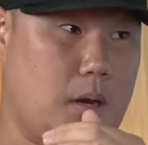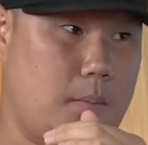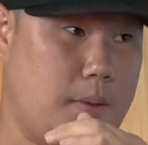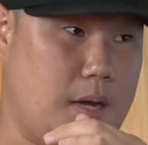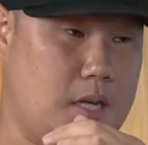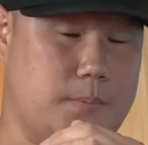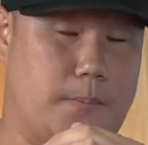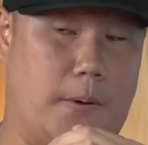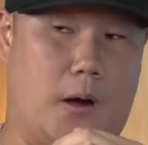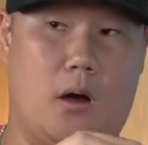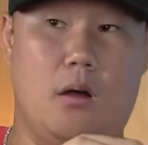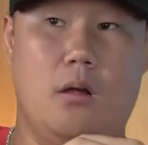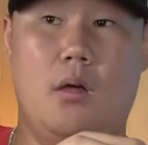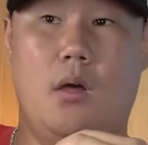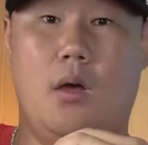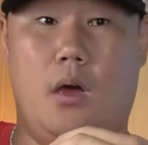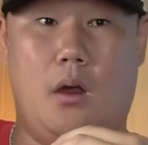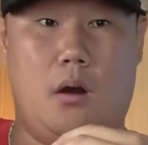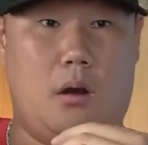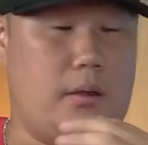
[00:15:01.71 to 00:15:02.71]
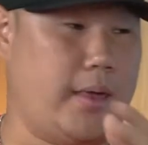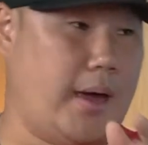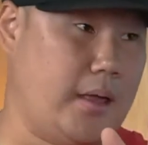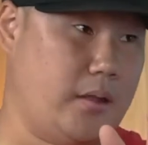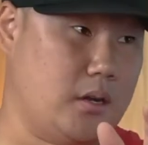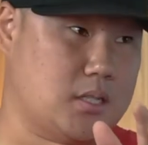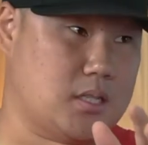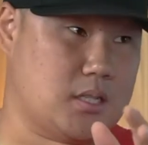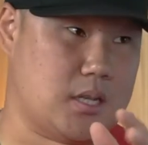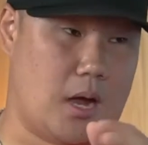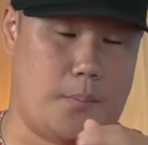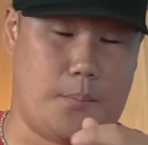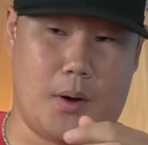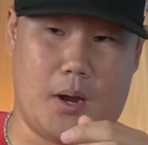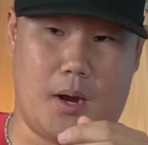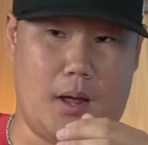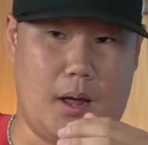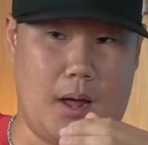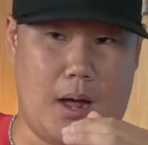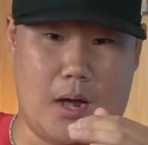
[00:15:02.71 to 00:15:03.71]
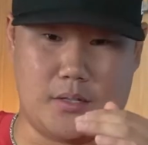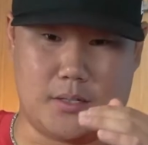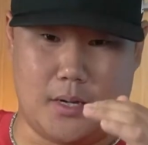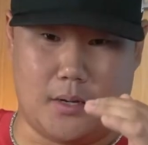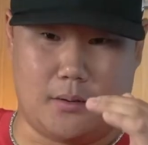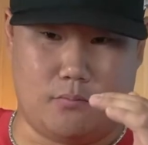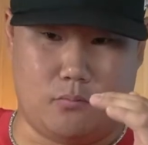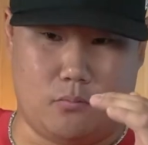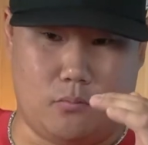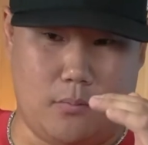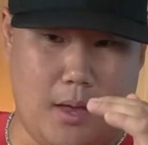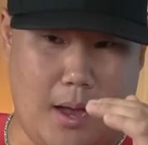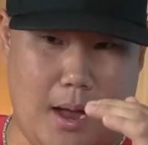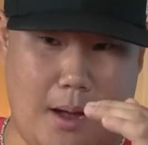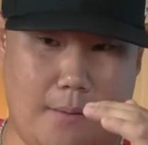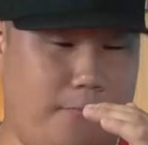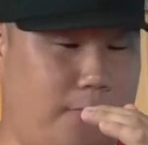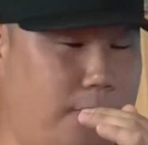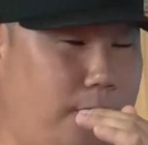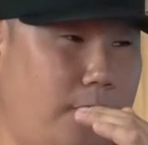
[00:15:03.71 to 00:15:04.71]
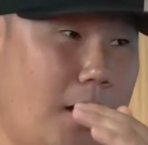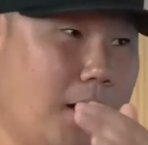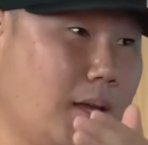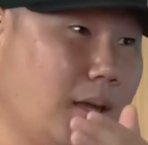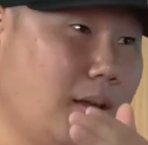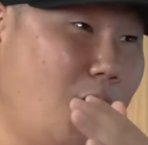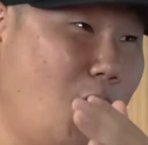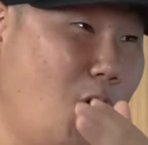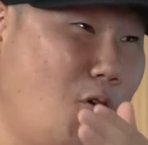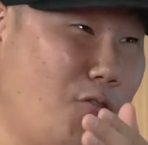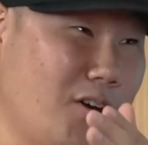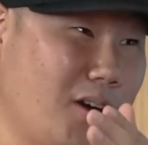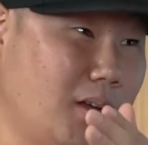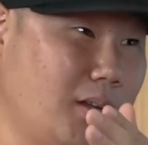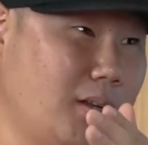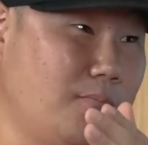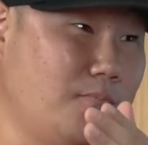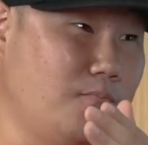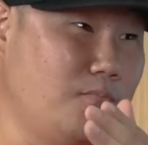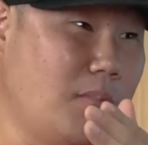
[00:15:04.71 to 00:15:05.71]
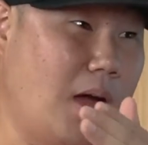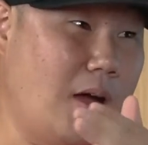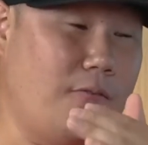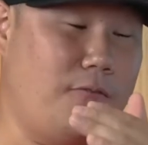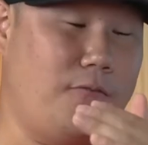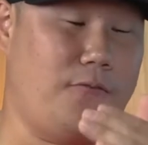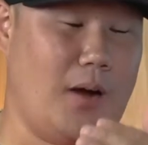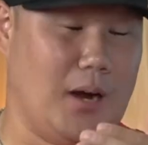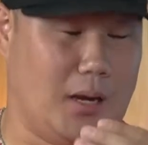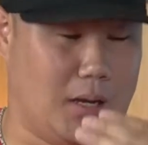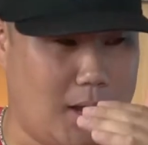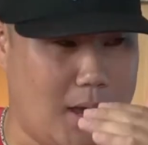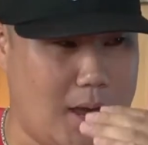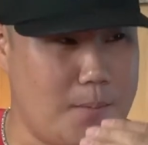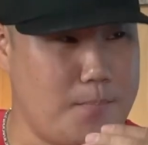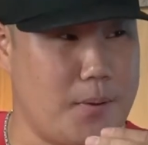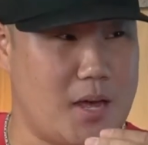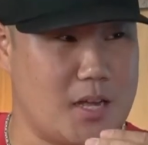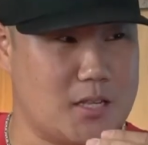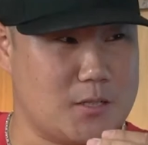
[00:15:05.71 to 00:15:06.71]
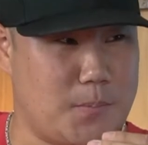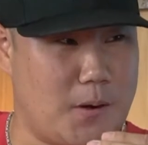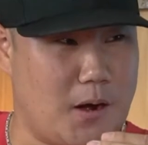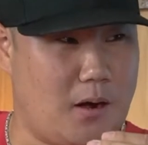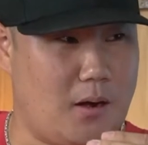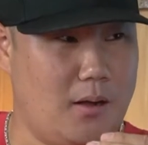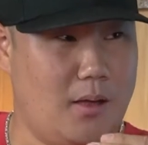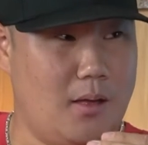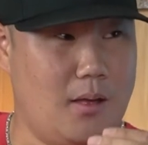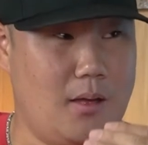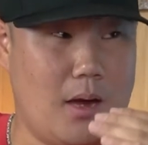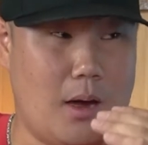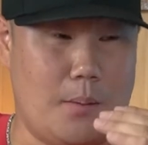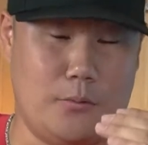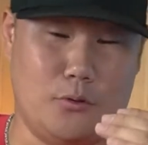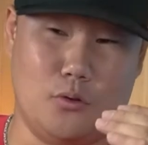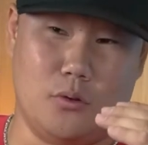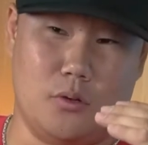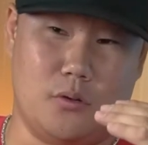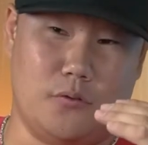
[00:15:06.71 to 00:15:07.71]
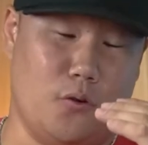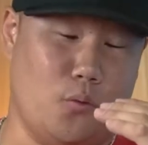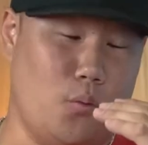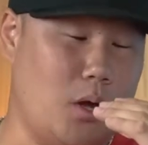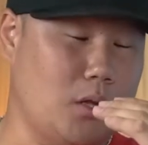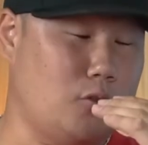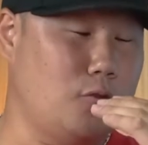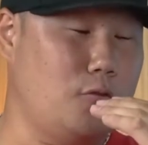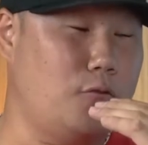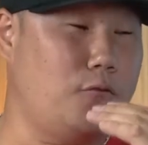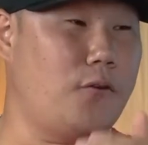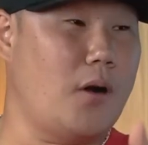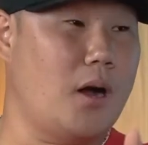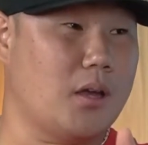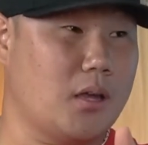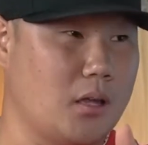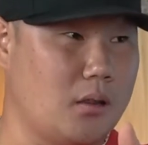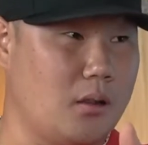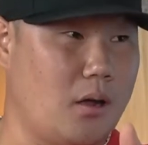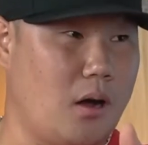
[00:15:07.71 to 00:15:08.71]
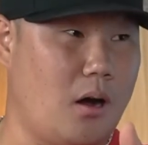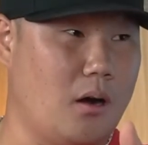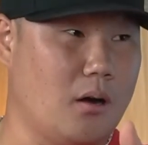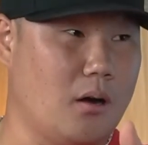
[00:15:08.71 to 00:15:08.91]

baseball, and all the other stuff. But I was like, I'm fucking over it. I fucking hate baseball. I've been doing this for way too fucking long.